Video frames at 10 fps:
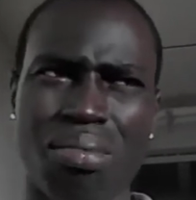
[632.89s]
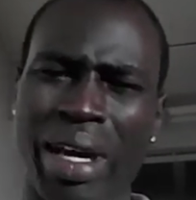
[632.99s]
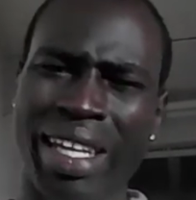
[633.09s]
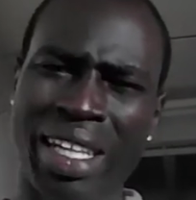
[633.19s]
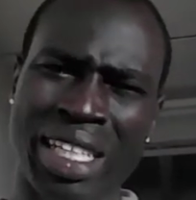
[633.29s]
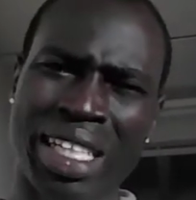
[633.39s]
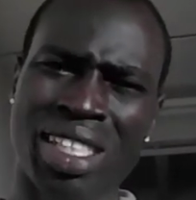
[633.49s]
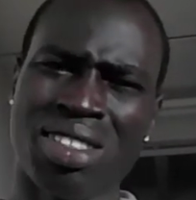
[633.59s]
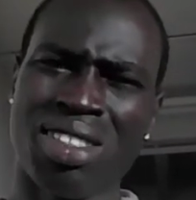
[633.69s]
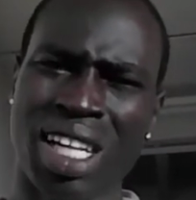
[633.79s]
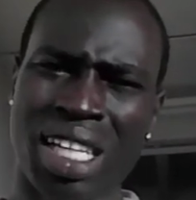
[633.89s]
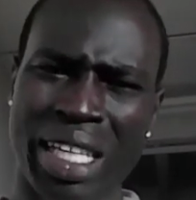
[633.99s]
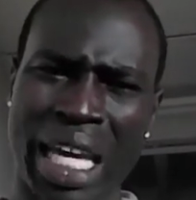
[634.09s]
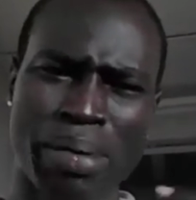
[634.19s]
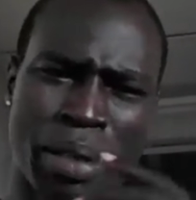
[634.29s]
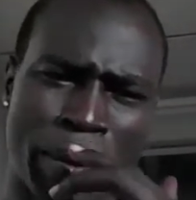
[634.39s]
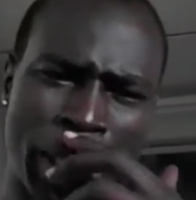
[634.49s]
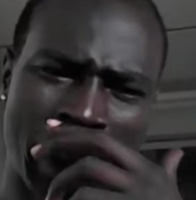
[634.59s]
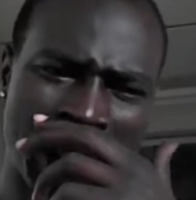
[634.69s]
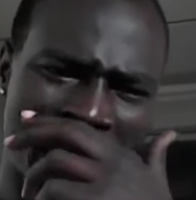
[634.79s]
Back in the day, they used to call it capture
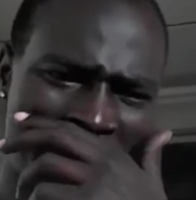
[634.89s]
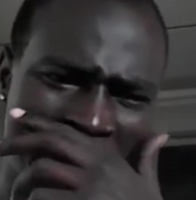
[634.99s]
pages.